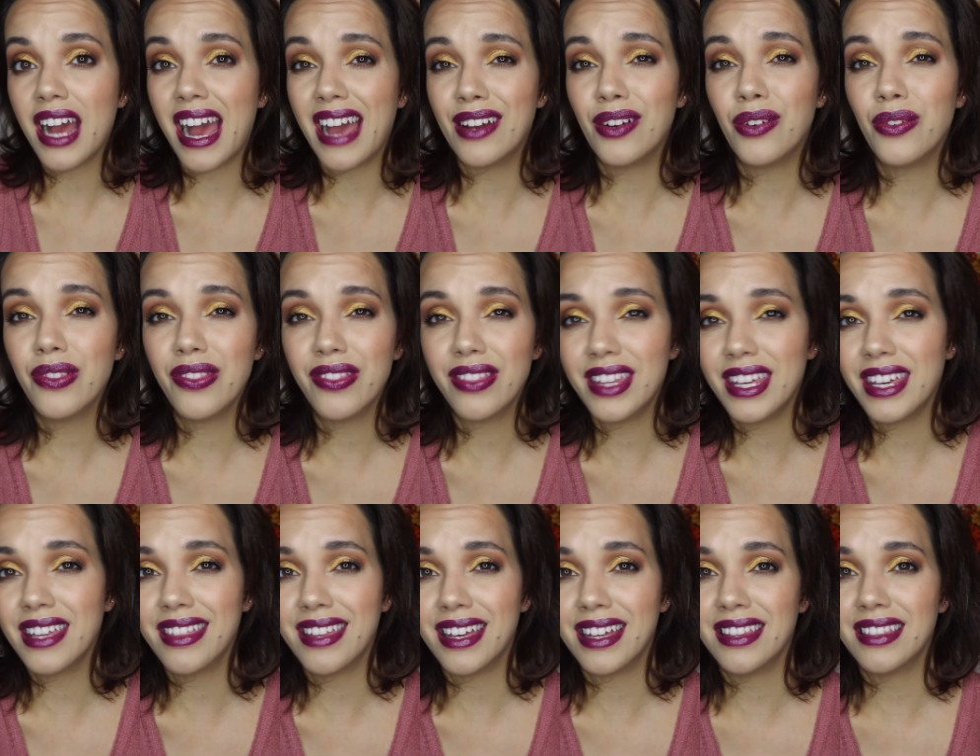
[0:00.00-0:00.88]
I don't
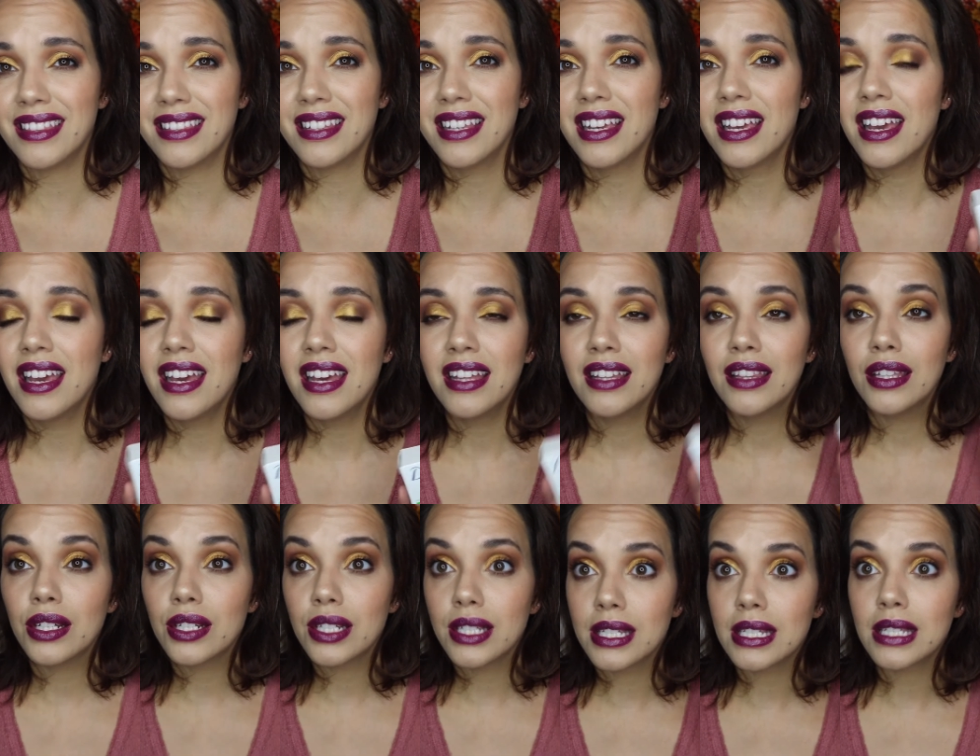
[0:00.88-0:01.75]
think that
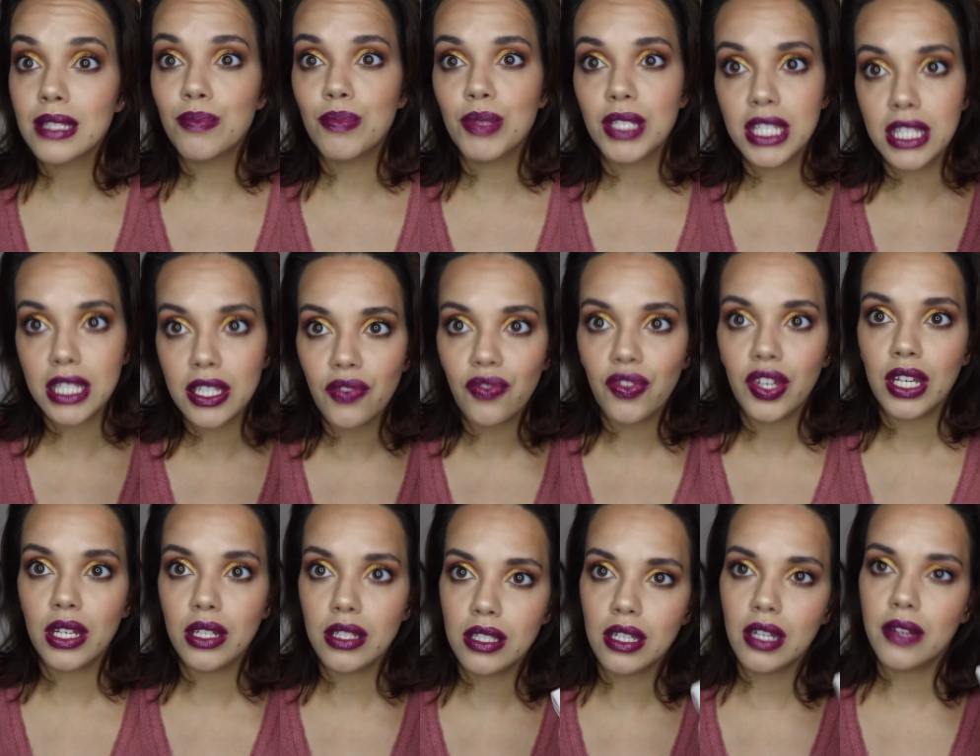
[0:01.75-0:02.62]
there's a
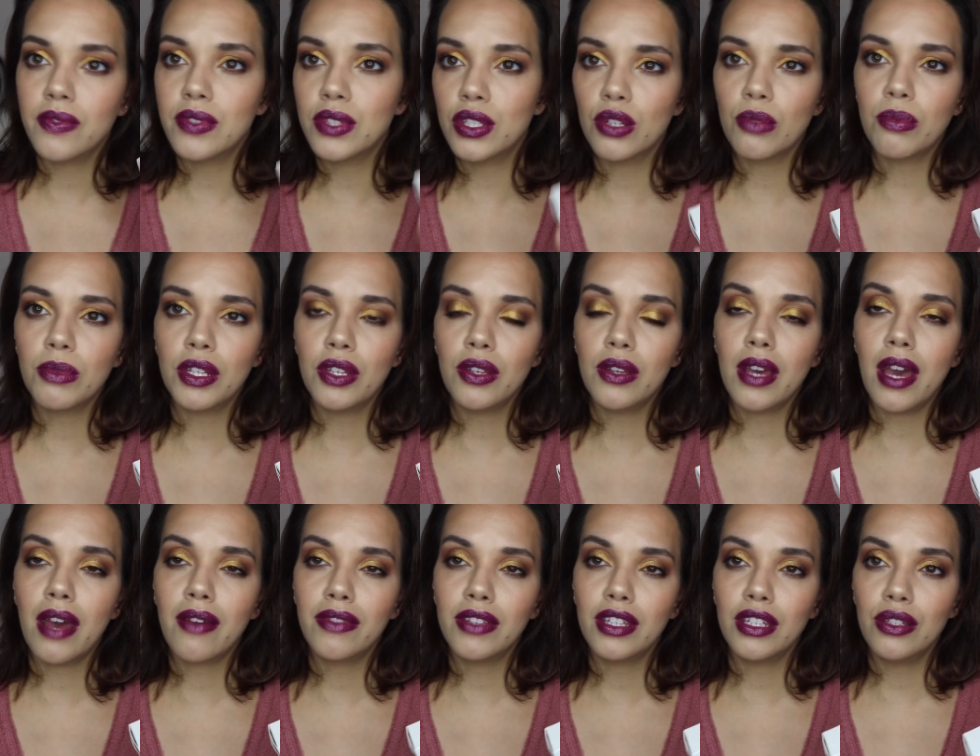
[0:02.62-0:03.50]
specific Dove soap that you
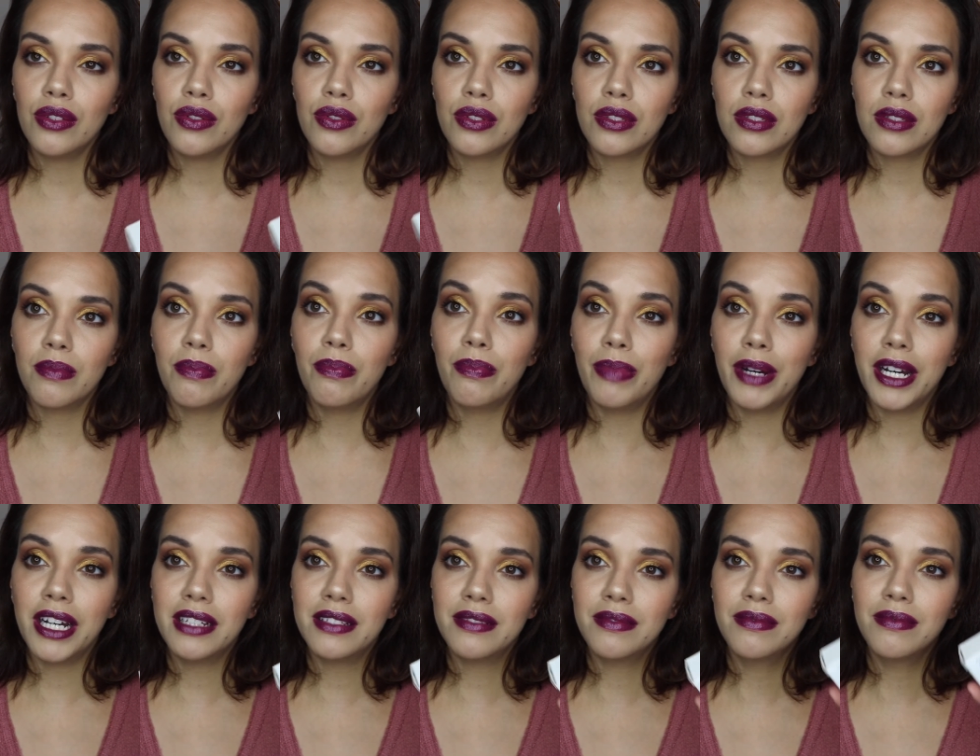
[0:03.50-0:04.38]
have to use,
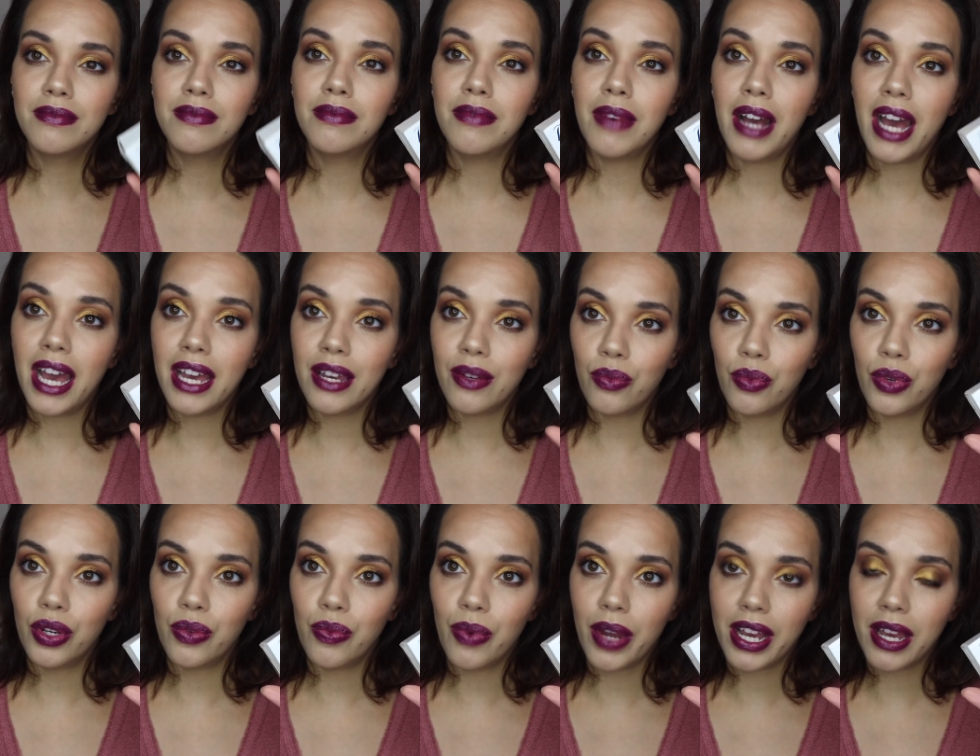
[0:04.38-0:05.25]
but I
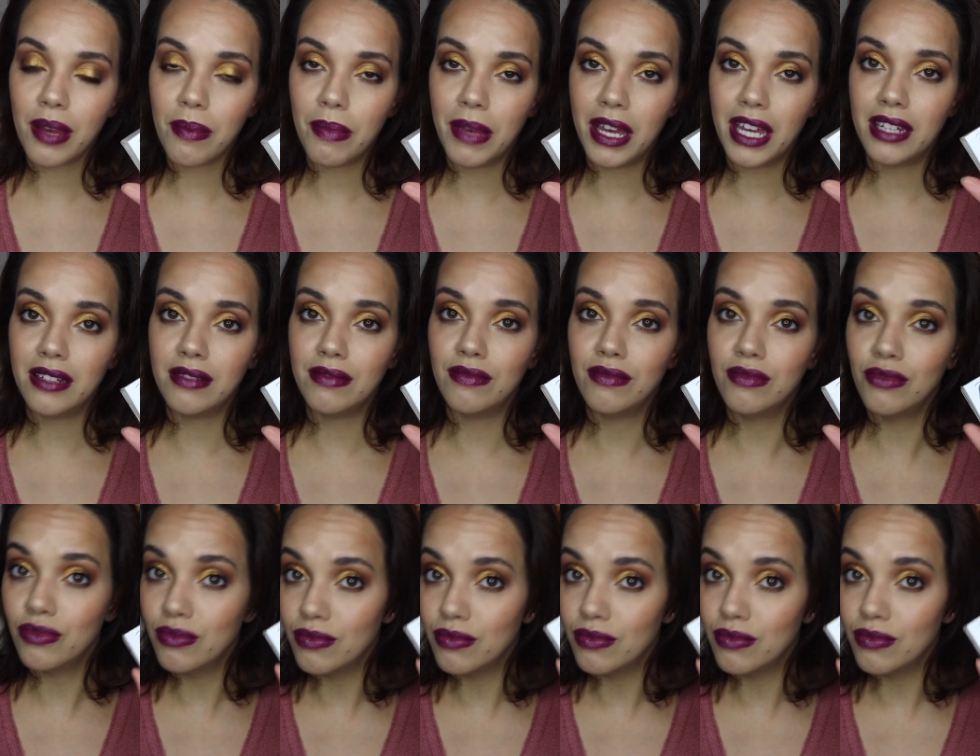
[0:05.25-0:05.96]
would recommend